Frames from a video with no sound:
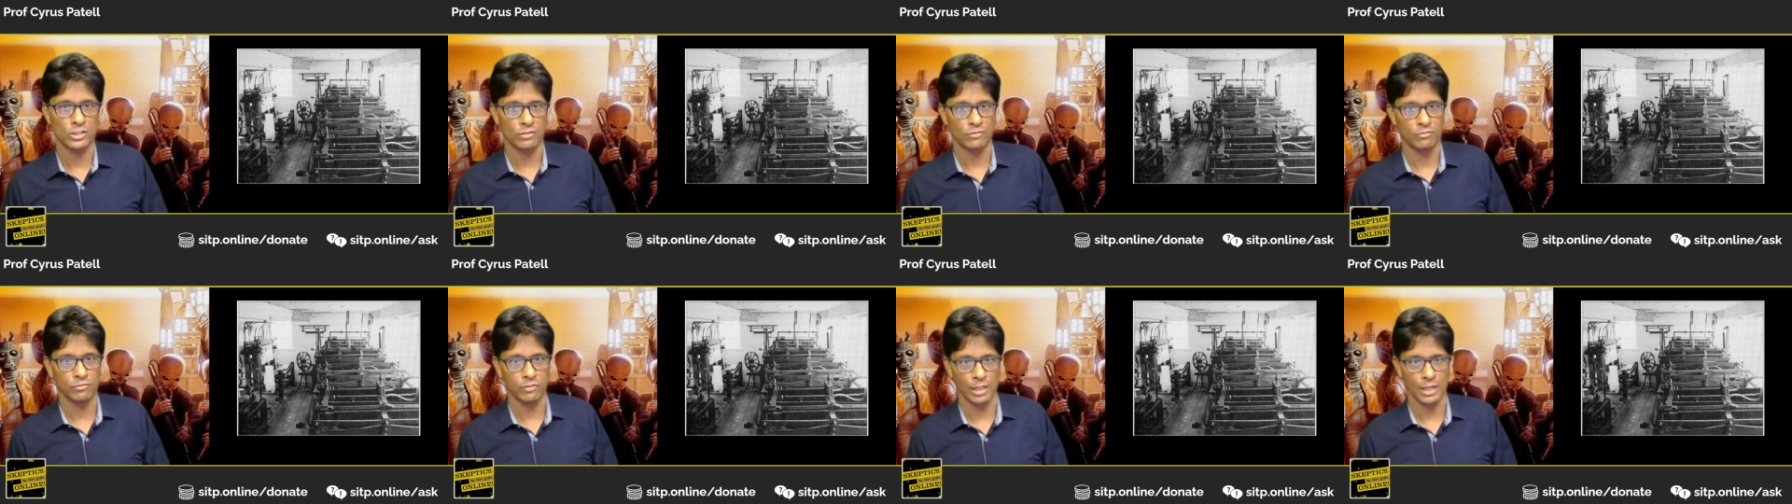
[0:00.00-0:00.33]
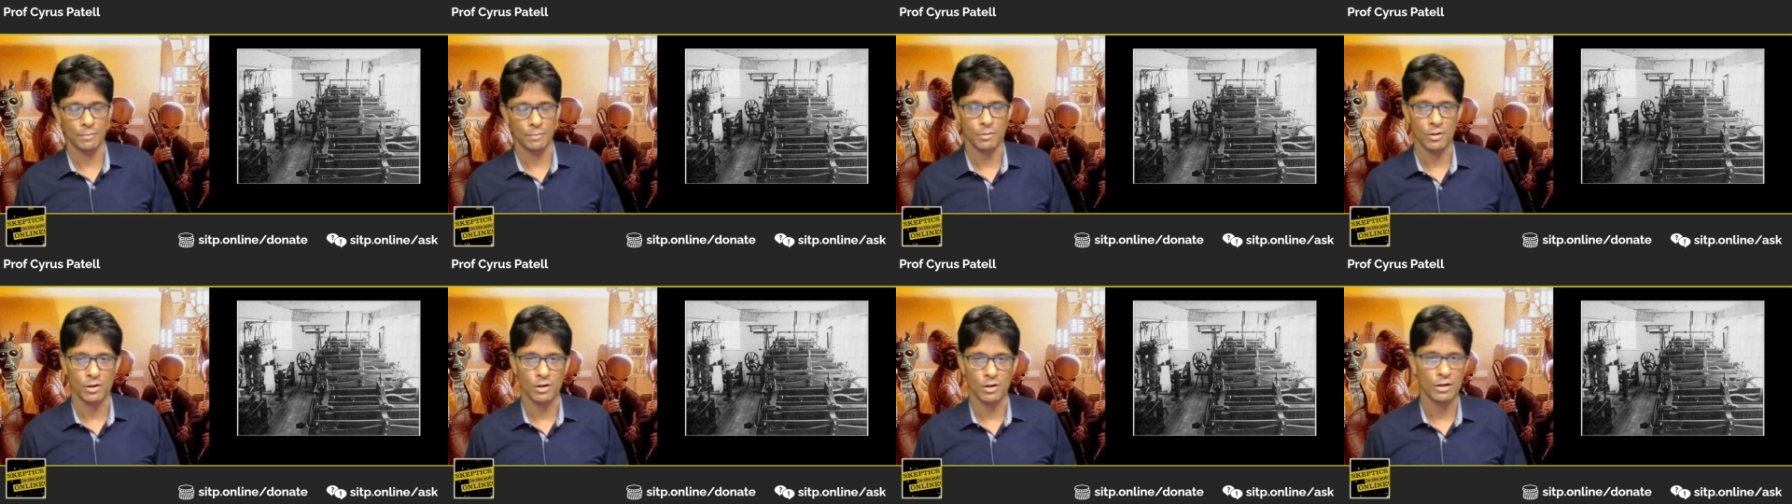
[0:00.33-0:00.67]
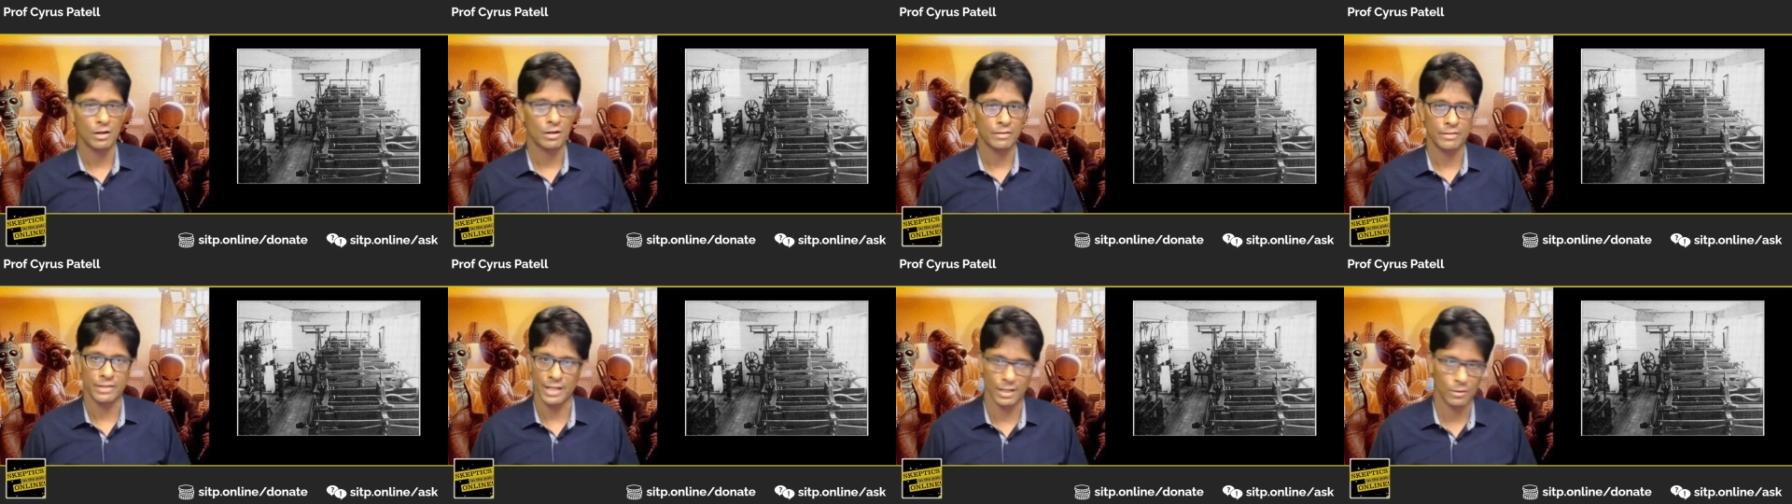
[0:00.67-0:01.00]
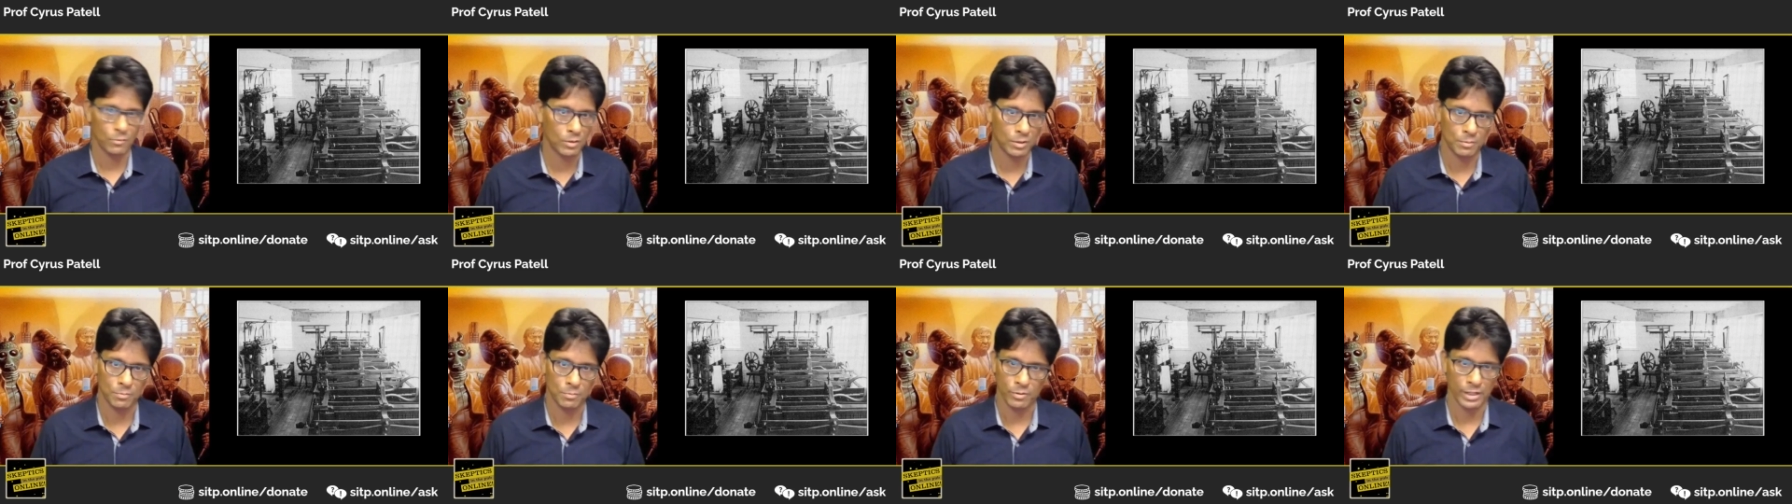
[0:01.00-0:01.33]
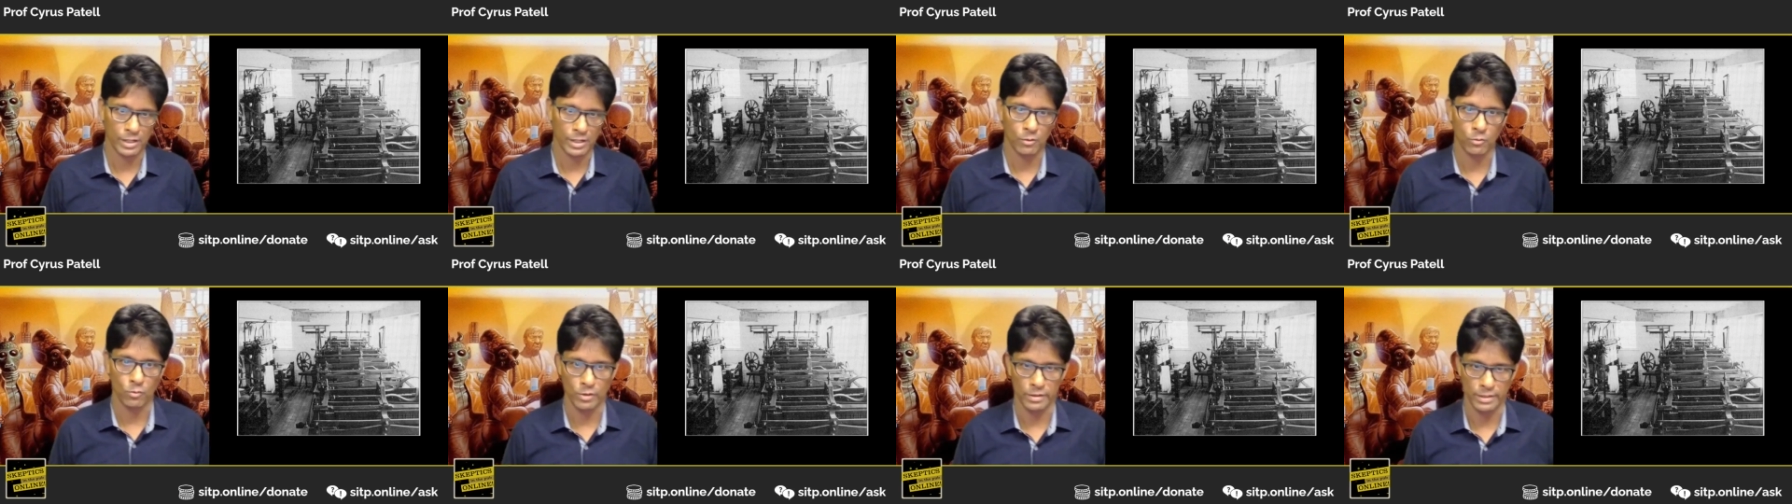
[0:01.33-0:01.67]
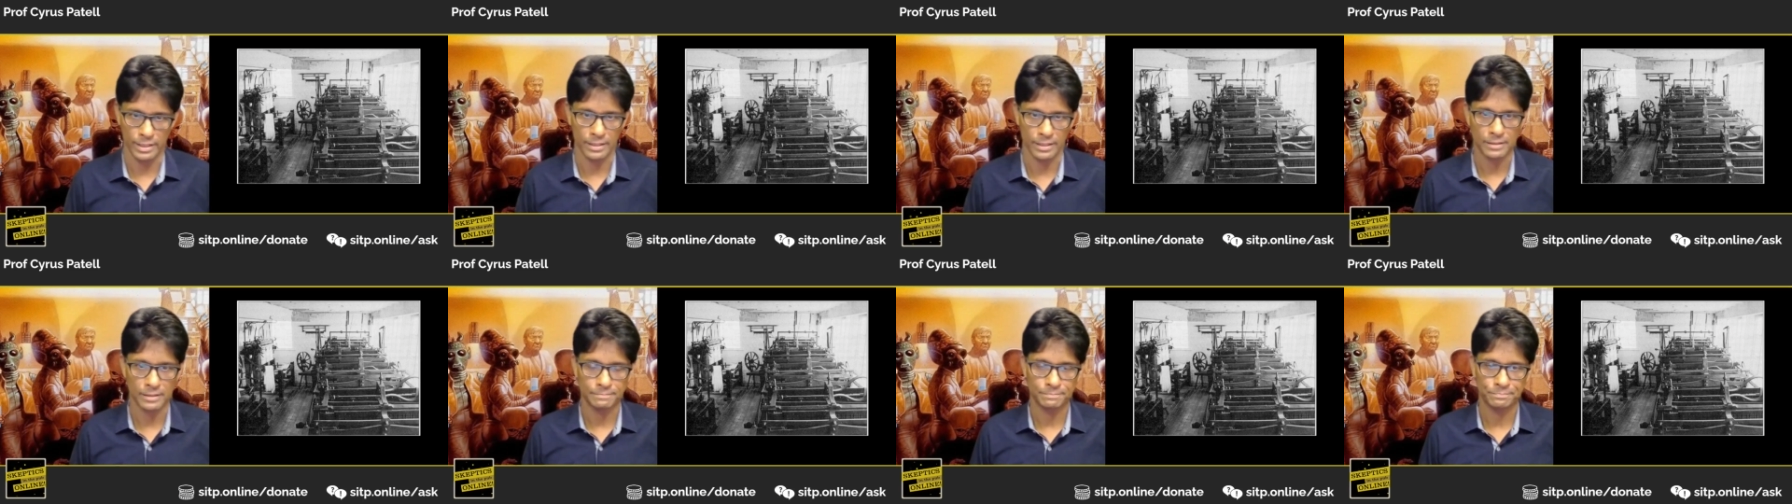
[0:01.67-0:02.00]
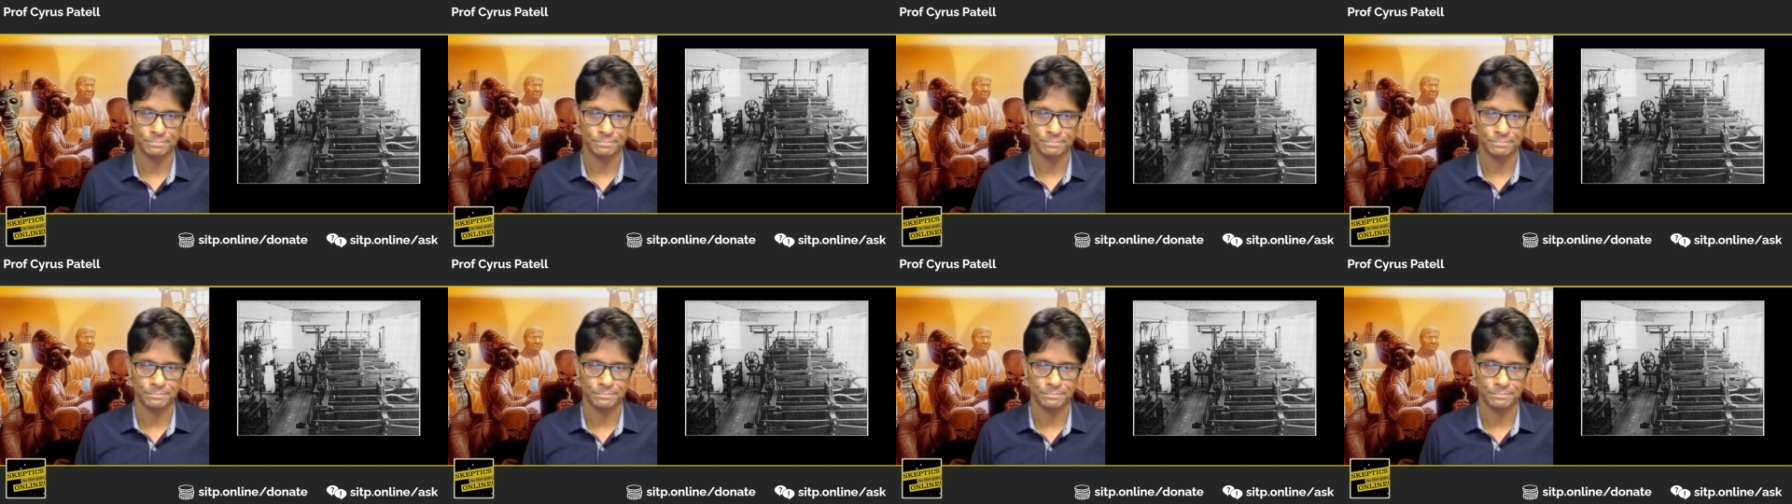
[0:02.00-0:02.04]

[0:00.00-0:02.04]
of labor that it would bring with it.